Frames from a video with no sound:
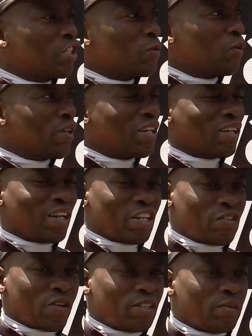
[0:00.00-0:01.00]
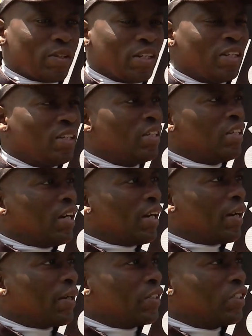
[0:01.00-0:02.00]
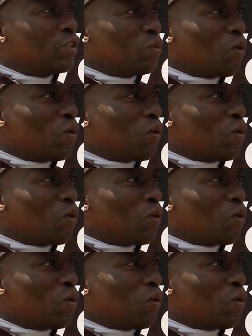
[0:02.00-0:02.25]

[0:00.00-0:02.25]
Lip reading: H put in a nice race where she's